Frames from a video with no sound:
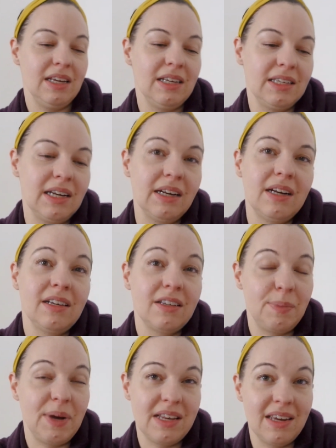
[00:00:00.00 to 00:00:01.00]
is an
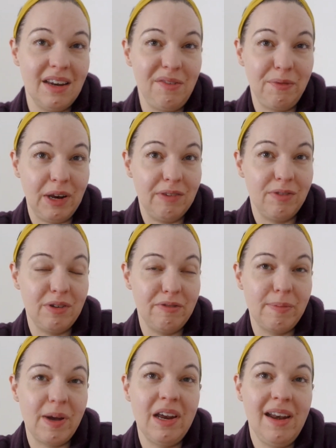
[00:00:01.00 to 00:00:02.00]
unexpected favorite
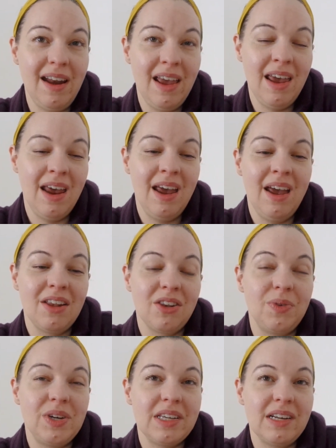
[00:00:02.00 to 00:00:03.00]
of mine.
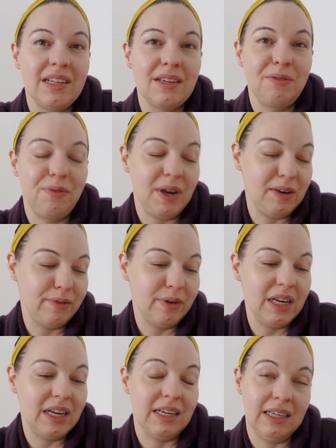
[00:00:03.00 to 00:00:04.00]
The reason it's a
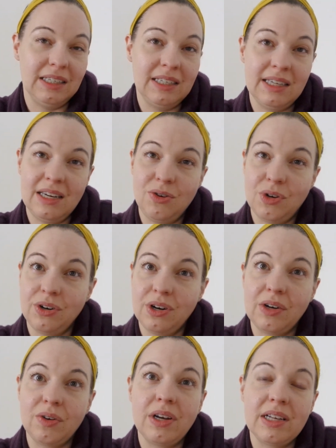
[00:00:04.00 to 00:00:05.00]
favorite is
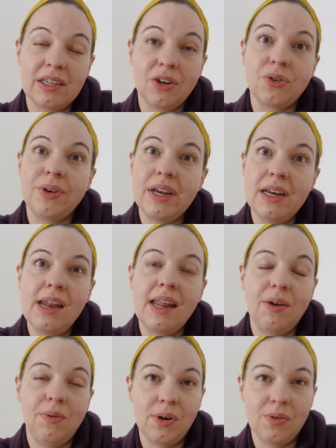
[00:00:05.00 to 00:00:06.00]
it's a green
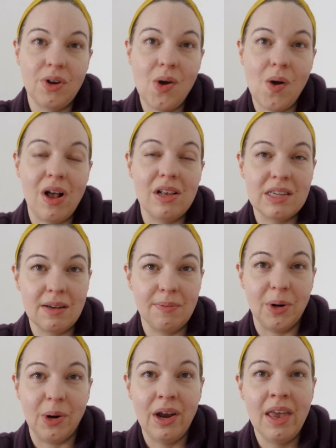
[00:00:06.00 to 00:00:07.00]
that will grow all
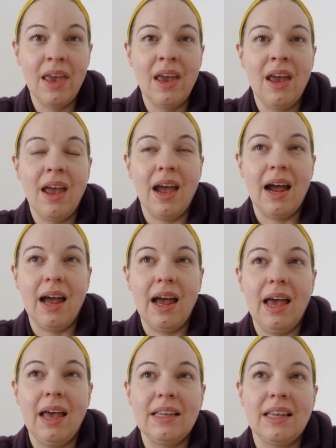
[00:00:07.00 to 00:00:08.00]
summer.
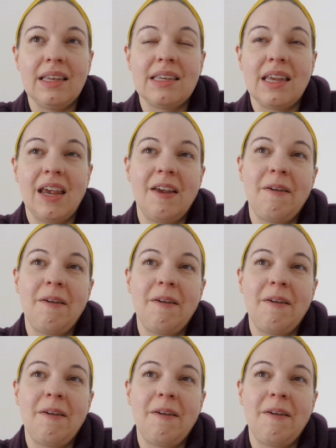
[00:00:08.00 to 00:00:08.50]
And